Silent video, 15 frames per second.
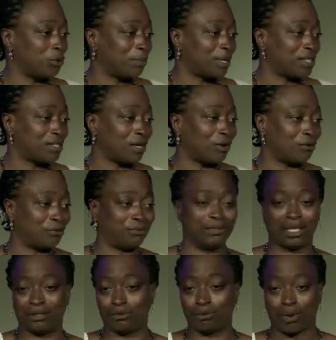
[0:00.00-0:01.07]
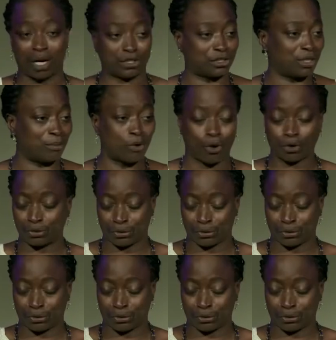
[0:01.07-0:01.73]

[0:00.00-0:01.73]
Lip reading: it myself than to watch them all